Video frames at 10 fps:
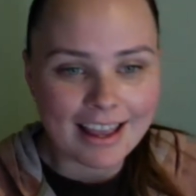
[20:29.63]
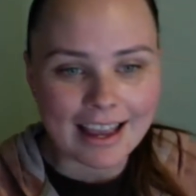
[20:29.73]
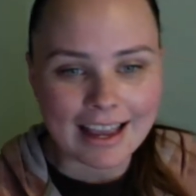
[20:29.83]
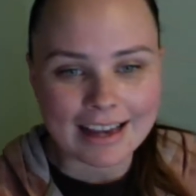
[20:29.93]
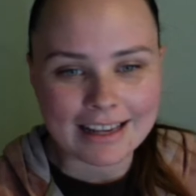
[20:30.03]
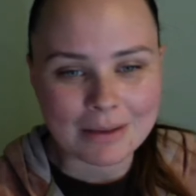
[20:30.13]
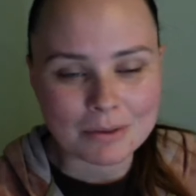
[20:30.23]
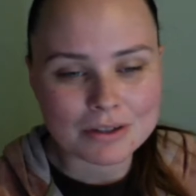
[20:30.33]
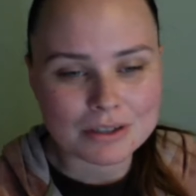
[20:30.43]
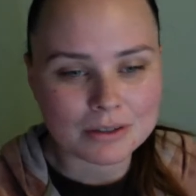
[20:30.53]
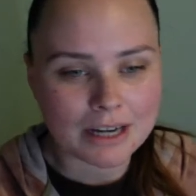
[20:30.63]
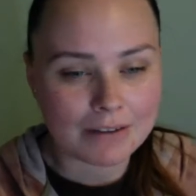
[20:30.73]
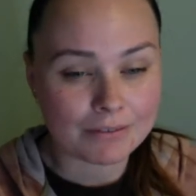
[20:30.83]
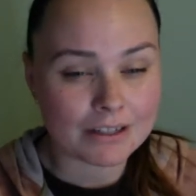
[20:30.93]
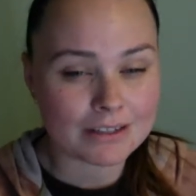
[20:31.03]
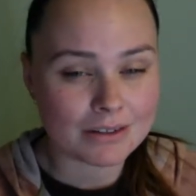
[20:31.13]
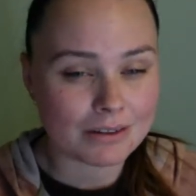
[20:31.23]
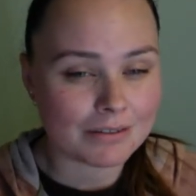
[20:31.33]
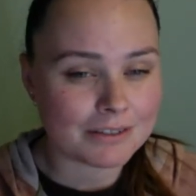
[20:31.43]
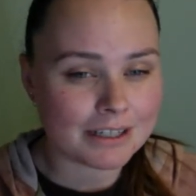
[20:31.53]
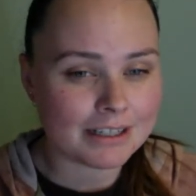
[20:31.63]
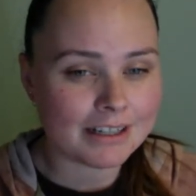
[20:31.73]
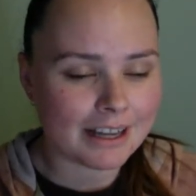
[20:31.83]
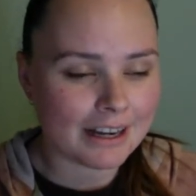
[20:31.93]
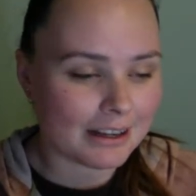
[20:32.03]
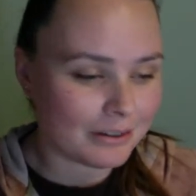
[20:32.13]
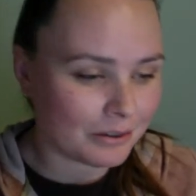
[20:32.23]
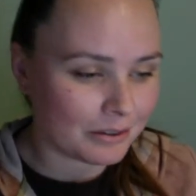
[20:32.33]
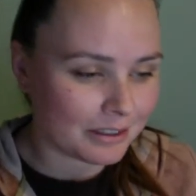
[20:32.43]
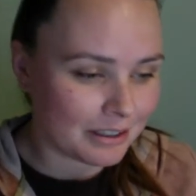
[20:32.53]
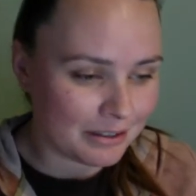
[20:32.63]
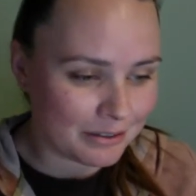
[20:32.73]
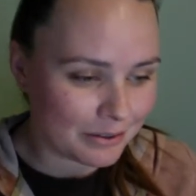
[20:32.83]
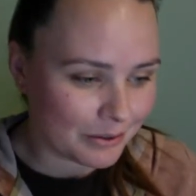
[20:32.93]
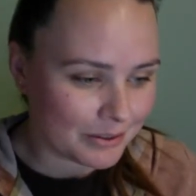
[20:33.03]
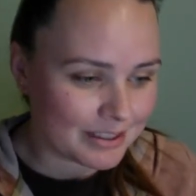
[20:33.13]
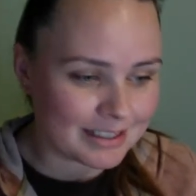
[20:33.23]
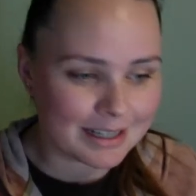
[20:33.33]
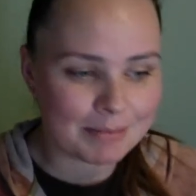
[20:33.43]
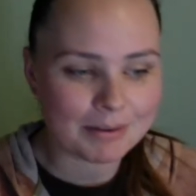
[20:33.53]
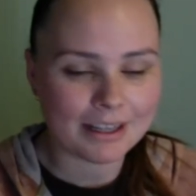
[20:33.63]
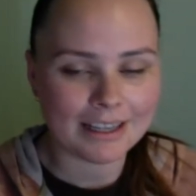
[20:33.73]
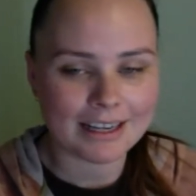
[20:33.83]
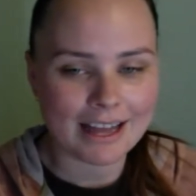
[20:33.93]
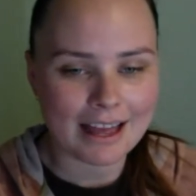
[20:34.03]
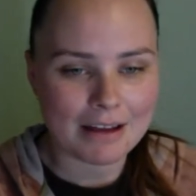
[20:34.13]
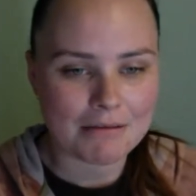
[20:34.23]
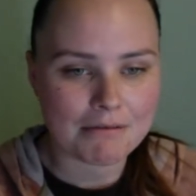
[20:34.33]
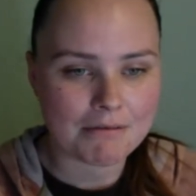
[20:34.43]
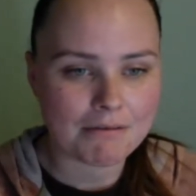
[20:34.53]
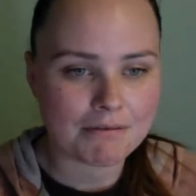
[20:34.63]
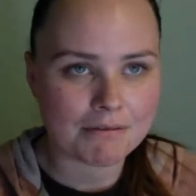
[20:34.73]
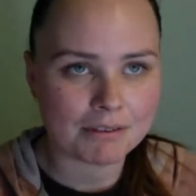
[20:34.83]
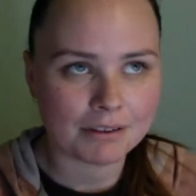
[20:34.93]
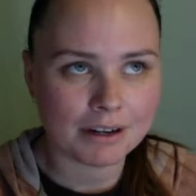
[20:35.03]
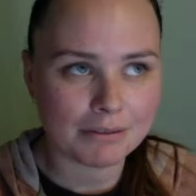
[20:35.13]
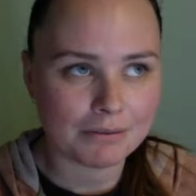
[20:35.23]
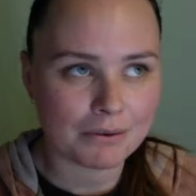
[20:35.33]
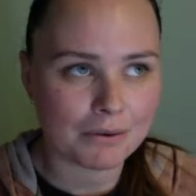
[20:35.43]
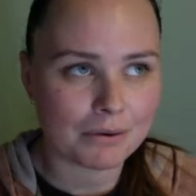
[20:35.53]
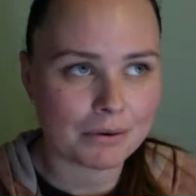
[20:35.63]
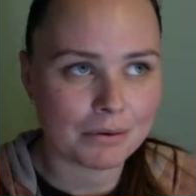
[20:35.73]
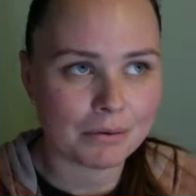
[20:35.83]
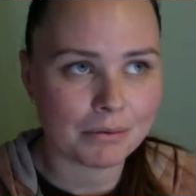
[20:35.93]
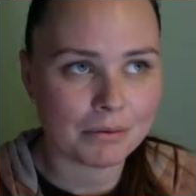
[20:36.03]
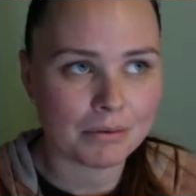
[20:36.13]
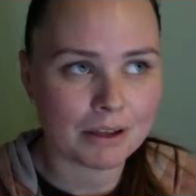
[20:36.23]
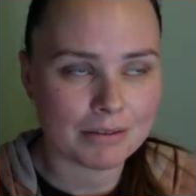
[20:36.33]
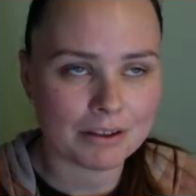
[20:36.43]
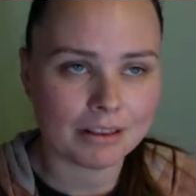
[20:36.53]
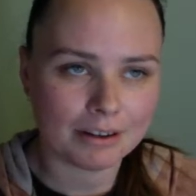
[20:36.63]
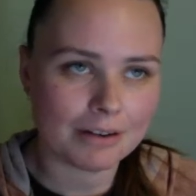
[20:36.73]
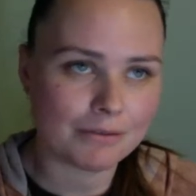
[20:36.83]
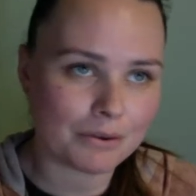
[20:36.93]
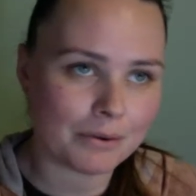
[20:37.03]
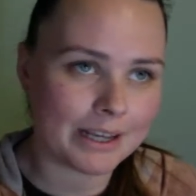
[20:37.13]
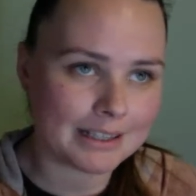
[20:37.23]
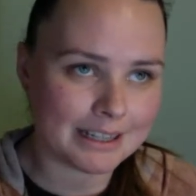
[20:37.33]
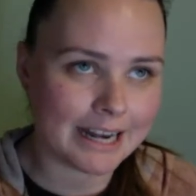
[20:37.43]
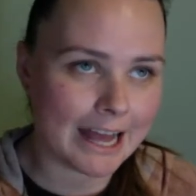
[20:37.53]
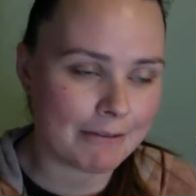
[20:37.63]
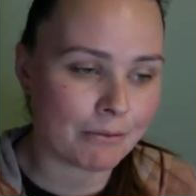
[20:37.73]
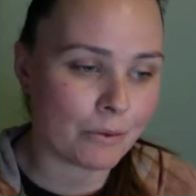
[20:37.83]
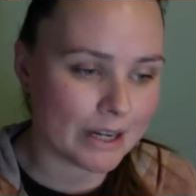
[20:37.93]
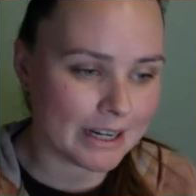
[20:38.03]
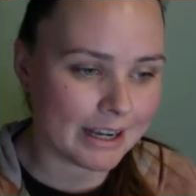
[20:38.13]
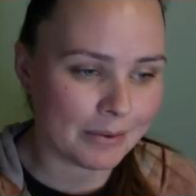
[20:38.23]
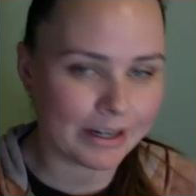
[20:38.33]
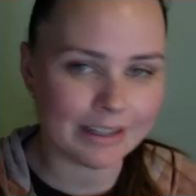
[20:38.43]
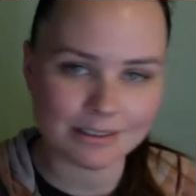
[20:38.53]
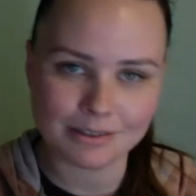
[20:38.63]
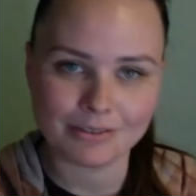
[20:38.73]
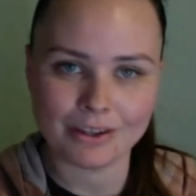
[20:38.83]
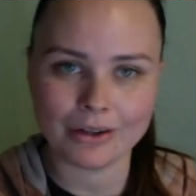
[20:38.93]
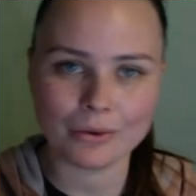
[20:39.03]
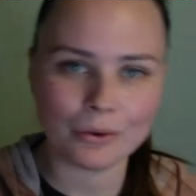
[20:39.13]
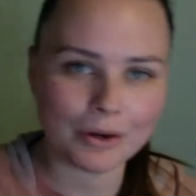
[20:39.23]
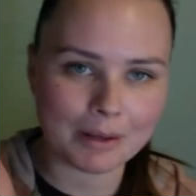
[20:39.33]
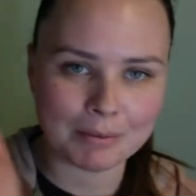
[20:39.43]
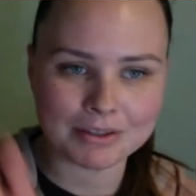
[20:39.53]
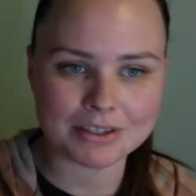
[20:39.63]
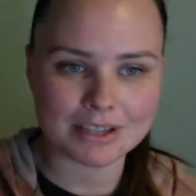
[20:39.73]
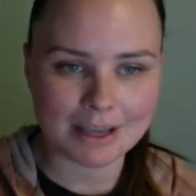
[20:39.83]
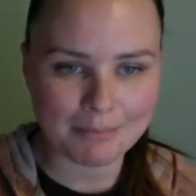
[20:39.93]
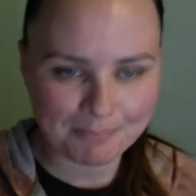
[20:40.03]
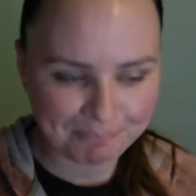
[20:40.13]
And he would do it every so often, and I'd call it a unicorn sleep. Like he'd have 3 to 4, every 3 to 4 weeks, he'd have one night where he'd sort of caught up on sleep.